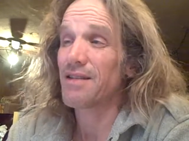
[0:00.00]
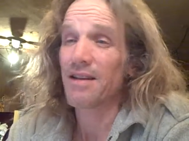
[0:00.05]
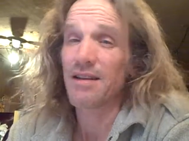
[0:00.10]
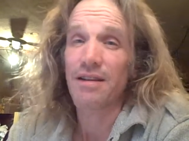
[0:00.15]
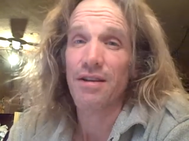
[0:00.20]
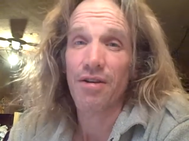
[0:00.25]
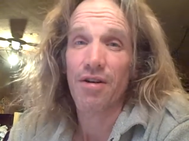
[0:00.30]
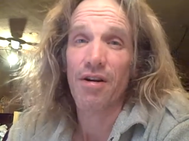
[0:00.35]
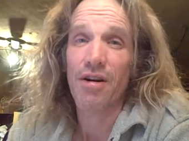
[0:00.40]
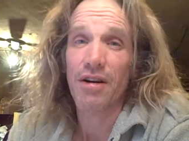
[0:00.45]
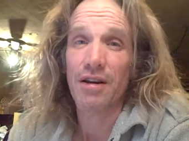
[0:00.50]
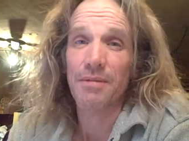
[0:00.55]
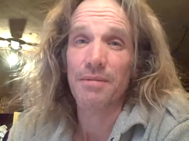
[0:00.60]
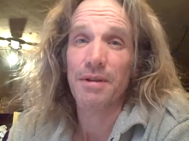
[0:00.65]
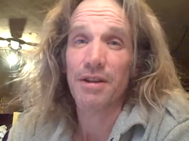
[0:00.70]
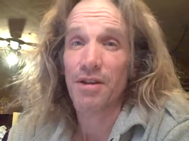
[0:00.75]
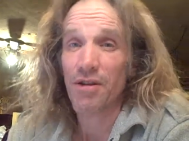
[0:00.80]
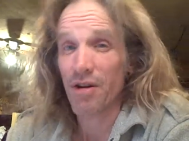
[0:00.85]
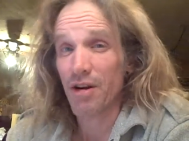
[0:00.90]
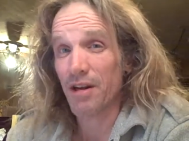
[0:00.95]
not the
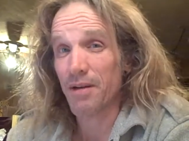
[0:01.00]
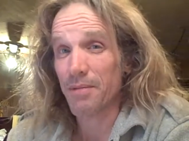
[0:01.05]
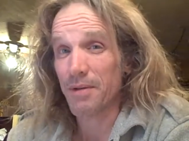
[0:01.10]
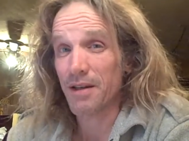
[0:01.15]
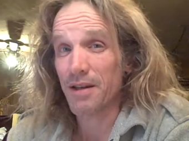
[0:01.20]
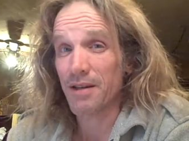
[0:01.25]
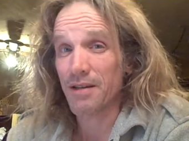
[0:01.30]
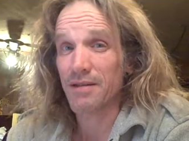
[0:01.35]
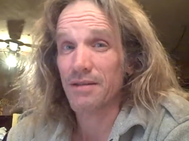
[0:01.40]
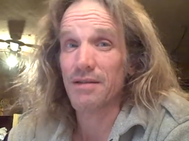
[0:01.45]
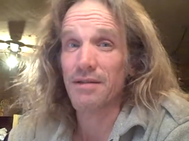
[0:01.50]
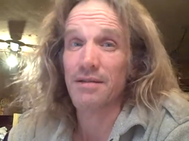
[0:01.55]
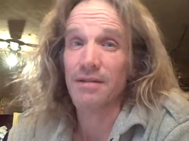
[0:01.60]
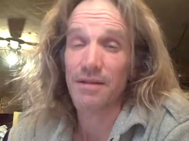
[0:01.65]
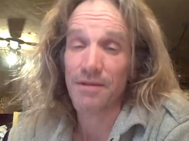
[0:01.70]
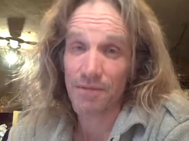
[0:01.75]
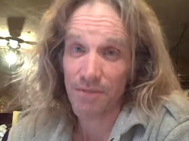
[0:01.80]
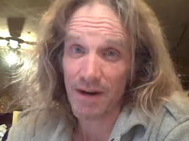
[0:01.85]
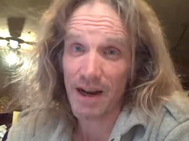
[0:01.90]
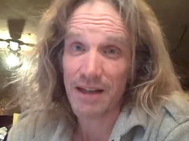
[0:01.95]
argument. The argument is
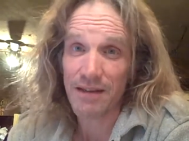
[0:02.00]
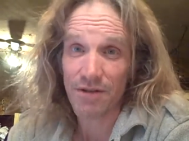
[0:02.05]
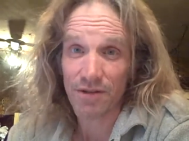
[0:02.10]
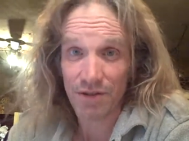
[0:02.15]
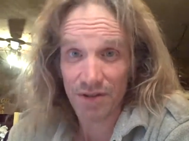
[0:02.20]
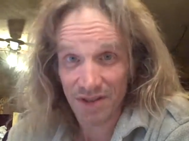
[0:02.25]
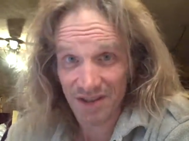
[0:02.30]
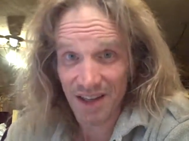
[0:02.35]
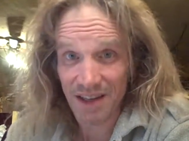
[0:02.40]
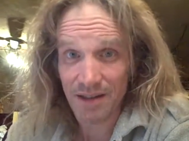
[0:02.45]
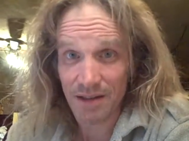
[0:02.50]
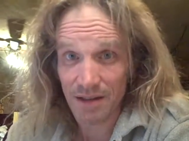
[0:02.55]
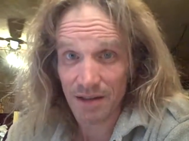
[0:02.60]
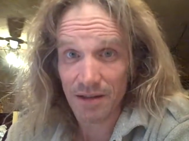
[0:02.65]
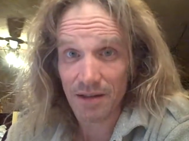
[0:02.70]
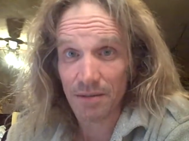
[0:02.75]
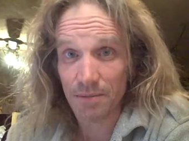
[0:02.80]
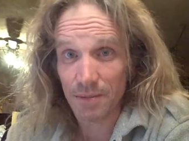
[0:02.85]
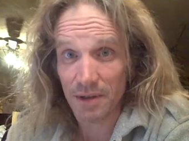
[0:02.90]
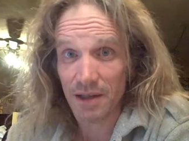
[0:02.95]
that rats are
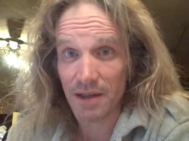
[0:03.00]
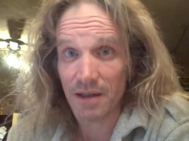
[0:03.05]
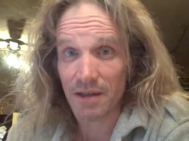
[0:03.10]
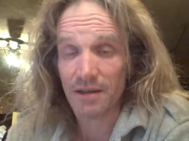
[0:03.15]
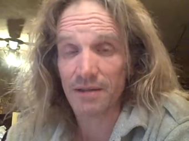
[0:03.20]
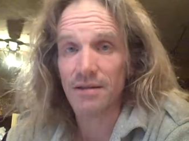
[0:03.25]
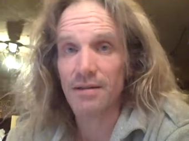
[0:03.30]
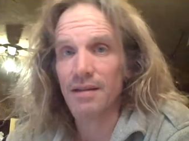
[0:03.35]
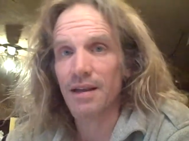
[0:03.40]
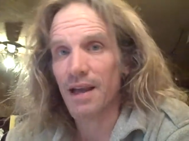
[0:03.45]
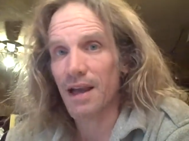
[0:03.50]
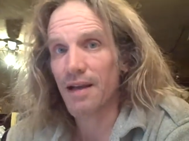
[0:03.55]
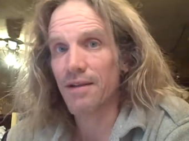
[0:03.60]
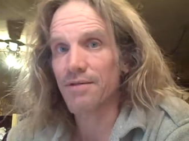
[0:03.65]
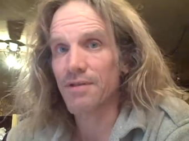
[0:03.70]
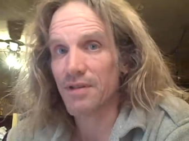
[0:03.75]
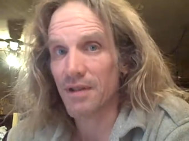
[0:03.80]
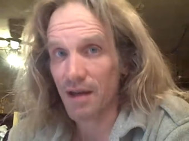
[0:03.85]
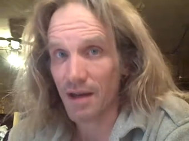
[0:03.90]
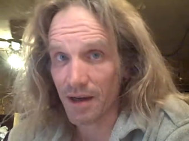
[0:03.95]
sentient beings. They have
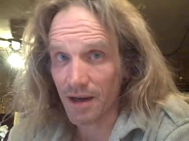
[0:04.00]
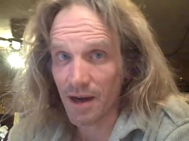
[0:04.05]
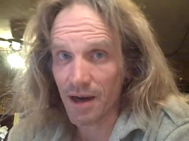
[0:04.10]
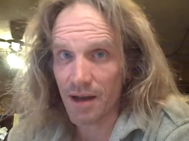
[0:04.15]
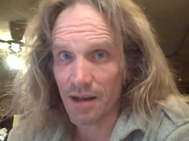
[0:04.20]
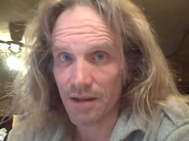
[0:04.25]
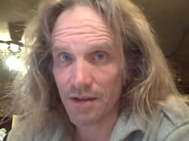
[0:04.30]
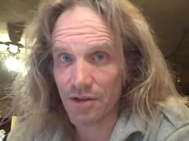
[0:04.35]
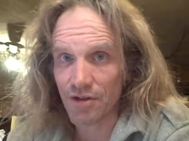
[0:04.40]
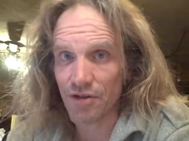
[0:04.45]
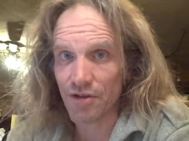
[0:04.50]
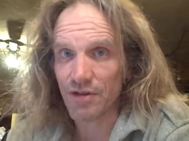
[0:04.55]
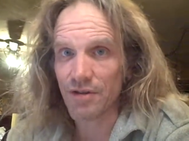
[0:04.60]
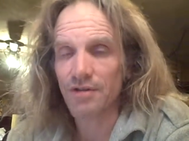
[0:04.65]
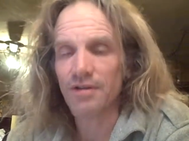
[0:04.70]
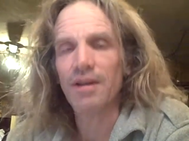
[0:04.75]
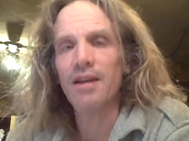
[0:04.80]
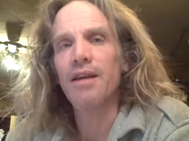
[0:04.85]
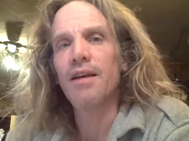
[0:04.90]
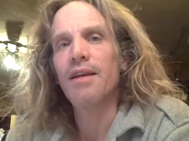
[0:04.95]

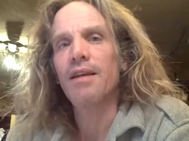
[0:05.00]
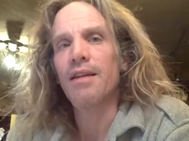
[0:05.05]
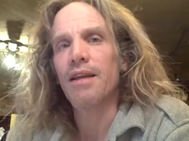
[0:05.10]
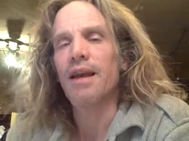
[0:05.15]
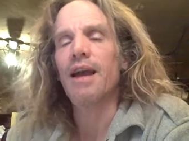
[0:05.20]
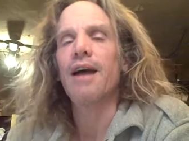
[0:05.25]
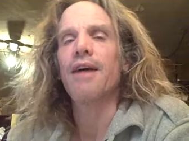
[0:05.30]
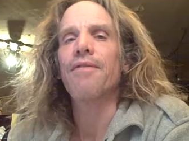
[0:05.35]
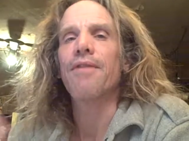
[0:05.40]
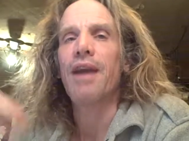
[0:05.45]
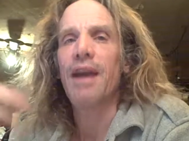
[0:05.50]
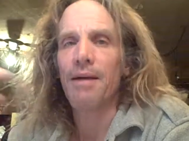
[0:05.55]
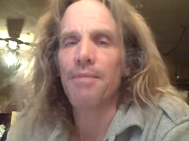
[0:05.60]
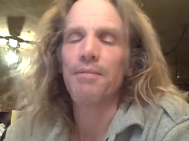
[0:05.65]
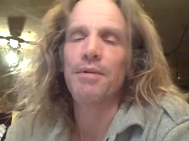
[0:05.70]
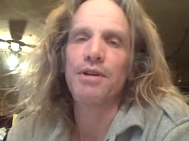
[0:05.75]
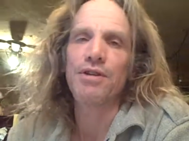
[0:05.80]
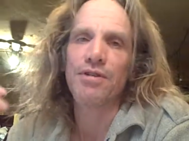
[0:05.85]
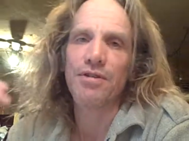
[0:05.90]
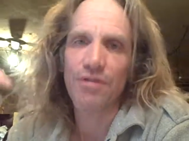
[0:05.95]
psychologies. They have
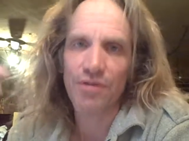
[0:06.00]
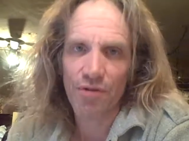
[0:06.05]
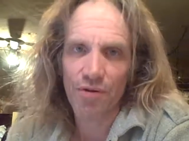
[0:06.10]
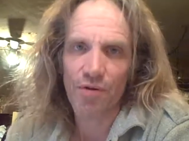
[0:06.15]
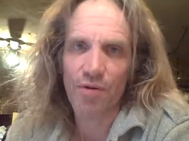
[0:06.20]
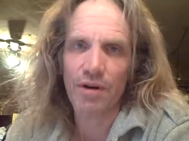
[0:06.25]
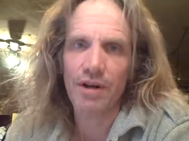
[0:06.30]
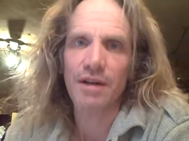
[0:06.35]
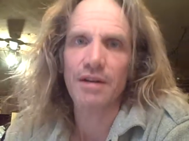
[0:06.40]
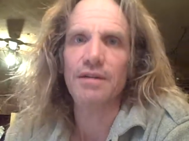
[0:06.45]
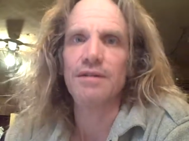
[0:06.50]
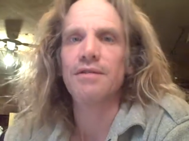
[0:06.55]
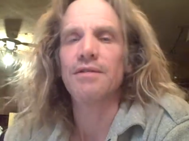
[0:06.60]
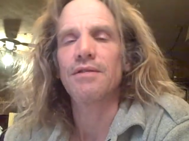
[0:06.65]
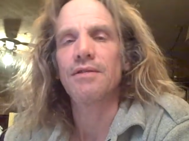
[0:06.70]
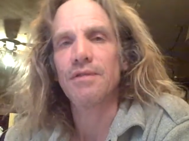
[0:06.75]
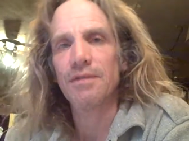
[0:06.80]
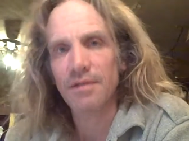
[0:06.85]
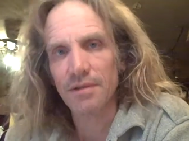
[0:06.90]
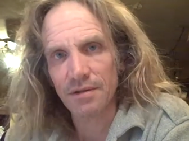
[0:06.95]
ambitions,
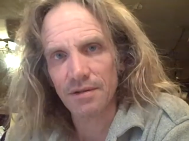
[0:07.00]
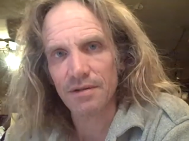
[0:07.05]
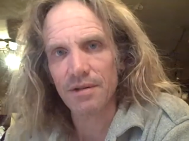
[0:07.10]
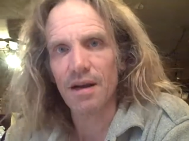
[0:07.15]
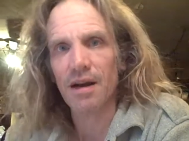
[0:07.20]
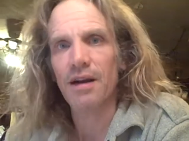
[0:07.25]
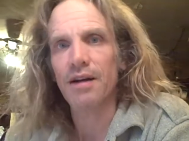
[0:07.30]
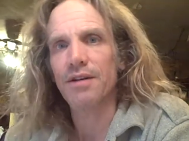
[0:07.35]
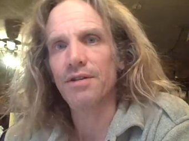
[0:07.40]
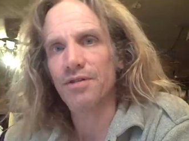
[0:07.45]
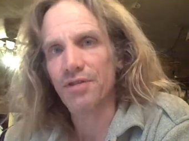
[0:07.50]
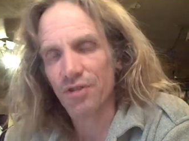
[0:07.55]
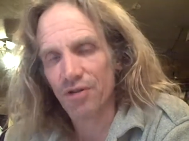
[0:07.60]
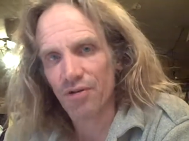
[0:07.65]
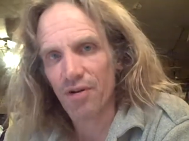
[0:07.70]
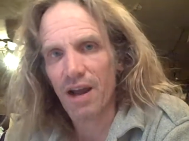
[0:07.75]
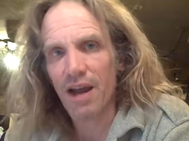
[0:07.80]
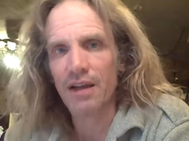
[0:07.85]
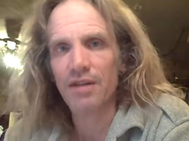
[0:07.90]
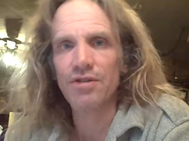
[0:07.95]
horninesses, desires,
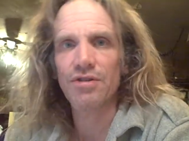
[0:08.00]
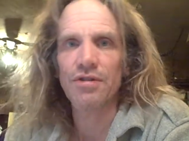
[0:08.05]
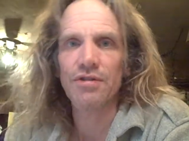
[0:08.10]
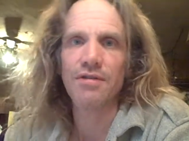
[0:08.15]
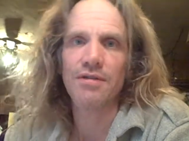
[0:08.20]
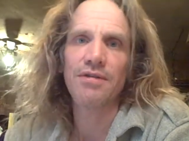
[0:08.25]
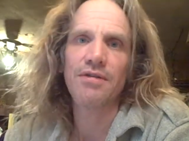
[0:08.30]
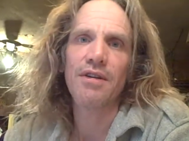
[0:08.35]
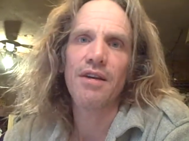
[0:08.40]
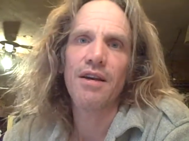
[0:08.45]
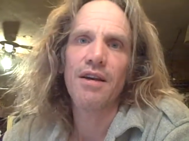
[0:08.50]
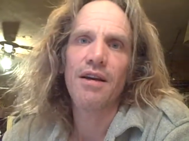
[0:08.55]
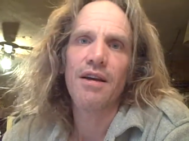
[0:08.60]
attractions.